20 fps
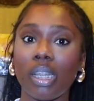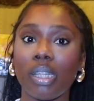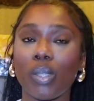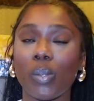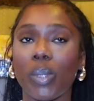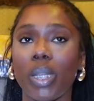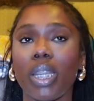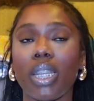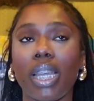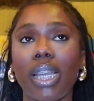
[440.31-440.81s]

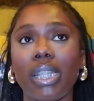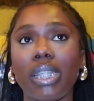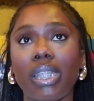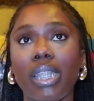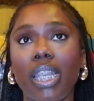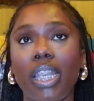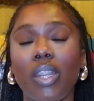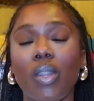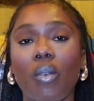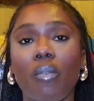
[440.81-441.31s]

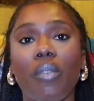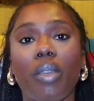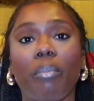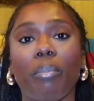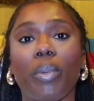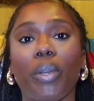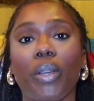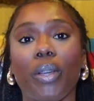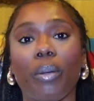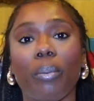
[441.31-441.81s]
2019
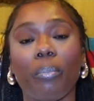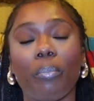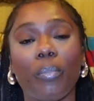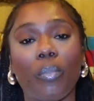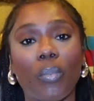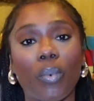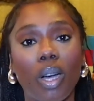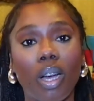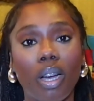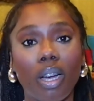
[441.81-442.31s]
November,
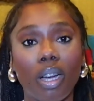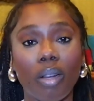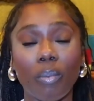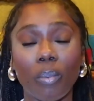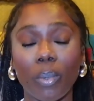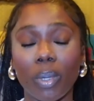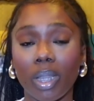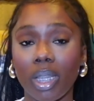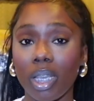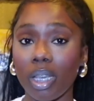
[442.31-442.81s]
a
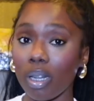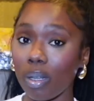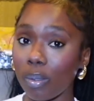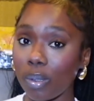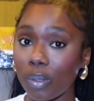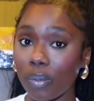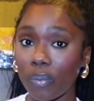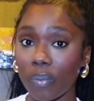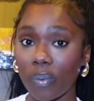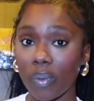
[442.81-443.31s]
really
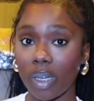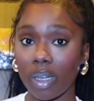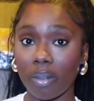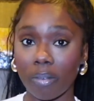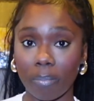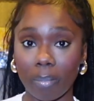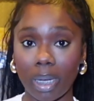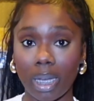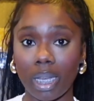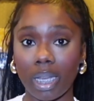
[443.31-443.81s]
close friend of
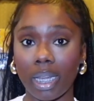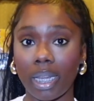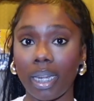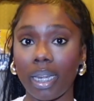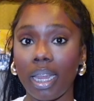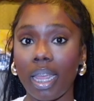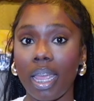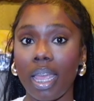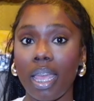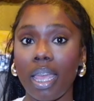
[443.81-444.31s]
mine,
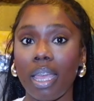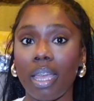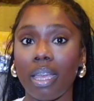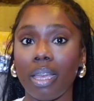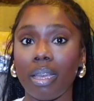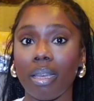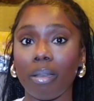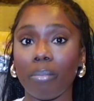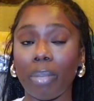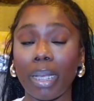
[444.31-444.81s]

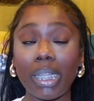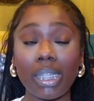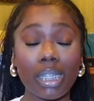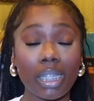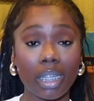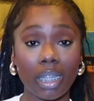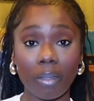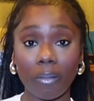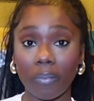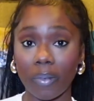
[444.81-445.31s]

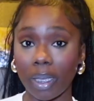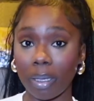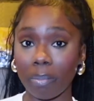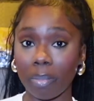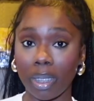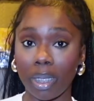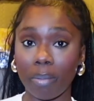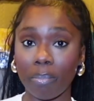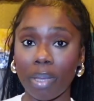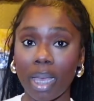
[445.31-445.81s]
basically
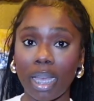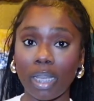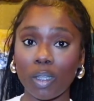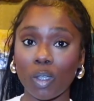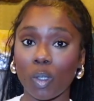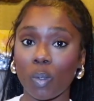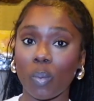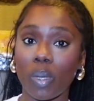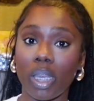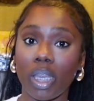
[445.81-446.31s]
family,
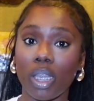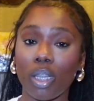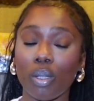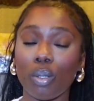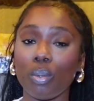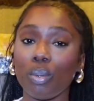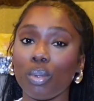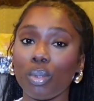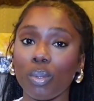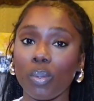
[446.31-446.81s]
passed away
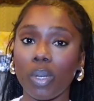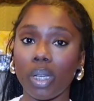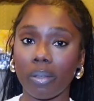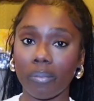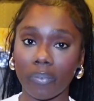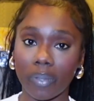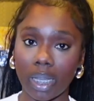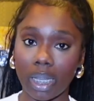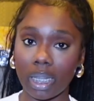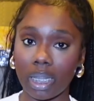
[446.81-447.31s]
due to gun
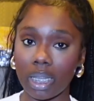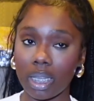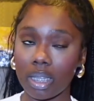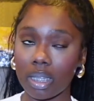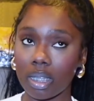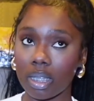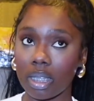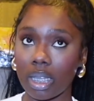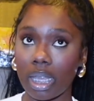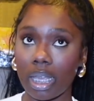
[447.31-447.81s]

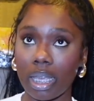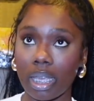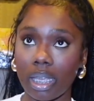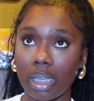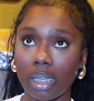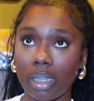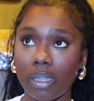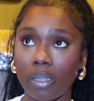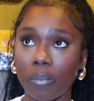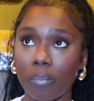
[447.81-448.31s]
violence,
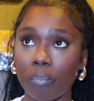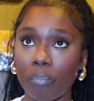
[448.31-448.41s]
and